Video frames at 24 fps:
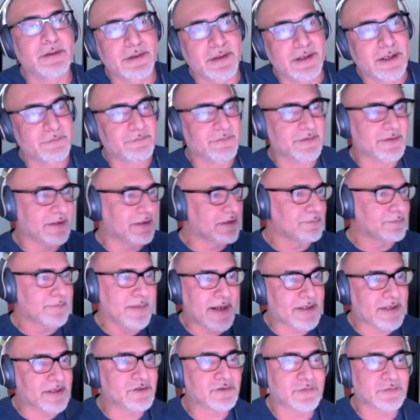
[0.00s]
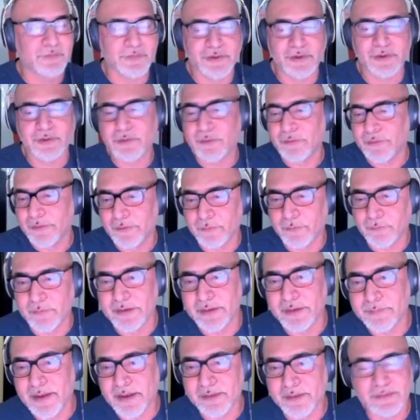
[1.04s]
Everything is managed for you. You don't have to worry
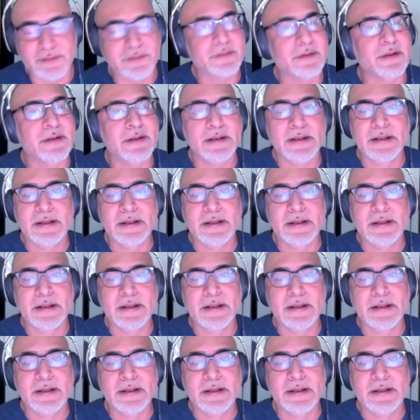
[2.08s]
about it.